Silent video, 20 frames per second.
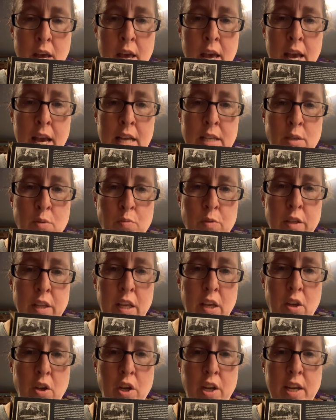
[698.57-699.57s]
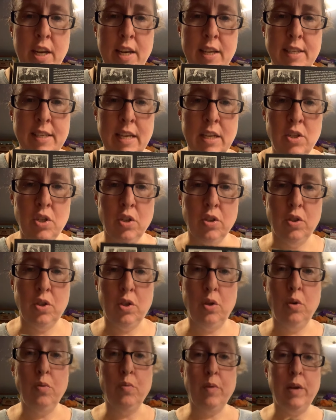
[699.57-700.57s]
It's really good and essential
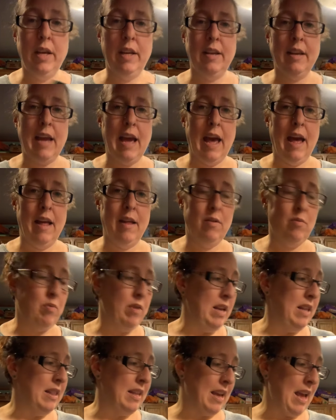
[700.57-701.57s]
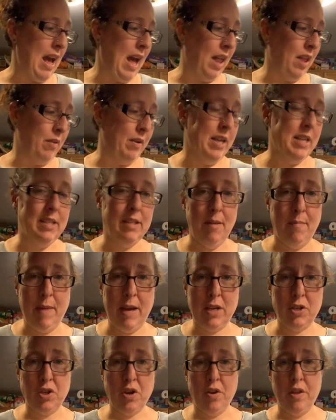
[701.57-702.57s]
to read the calories and make
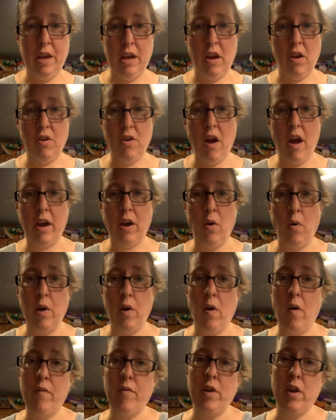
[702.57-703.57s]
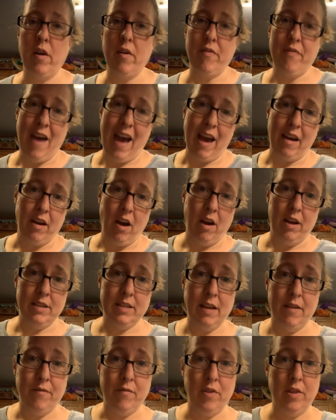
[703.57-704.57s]
sure that you're not going over your fat
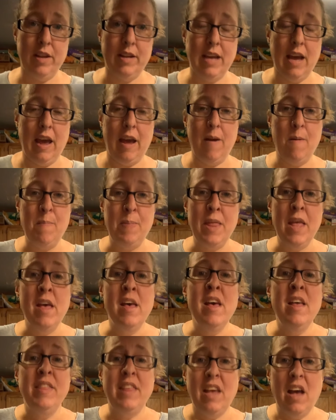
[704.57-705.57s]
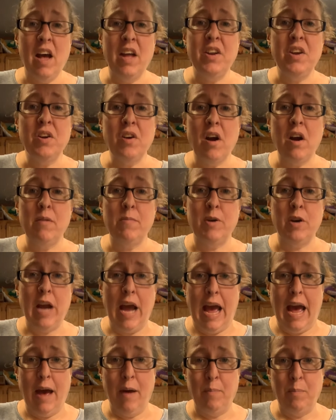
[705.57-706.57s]
content for the day. The Under Armour
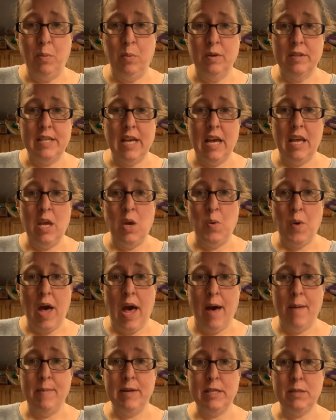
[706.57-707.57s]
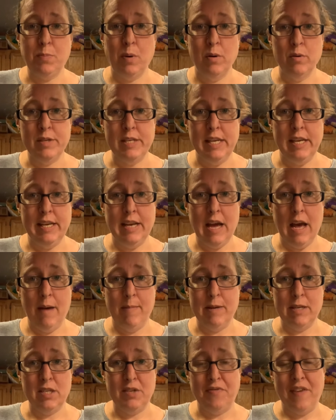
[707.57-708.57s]
app will tell you how much protein, how
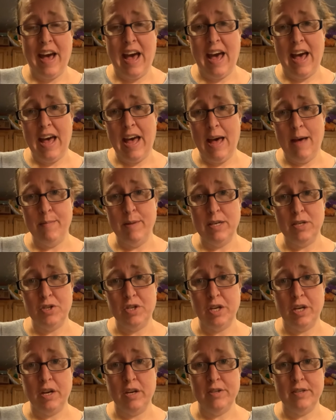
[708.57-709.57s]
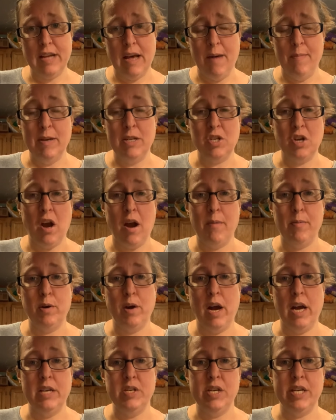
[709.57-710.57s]
much fat, how much sugars, how much
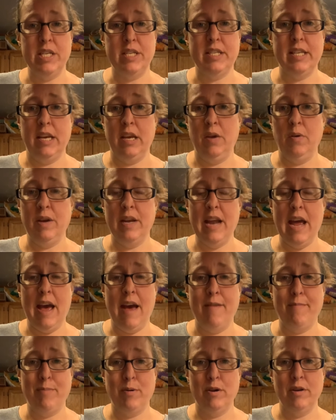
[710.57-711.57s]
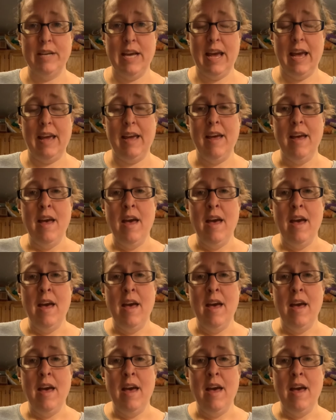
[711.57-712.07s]
carbohydrates that you can have per day.